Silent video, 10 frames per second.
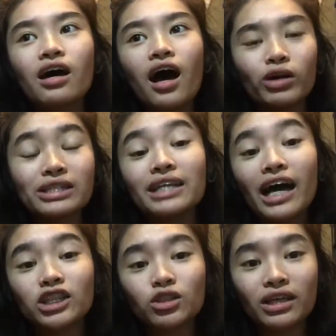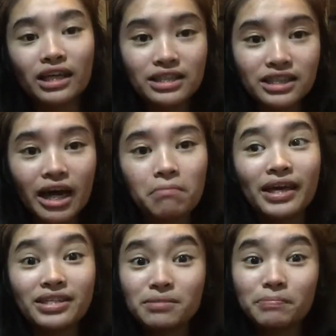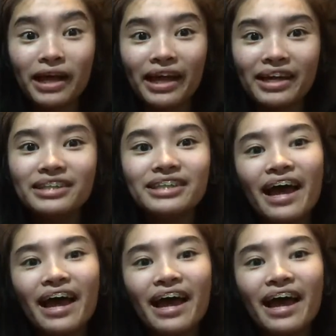where it's actually in-depth explained.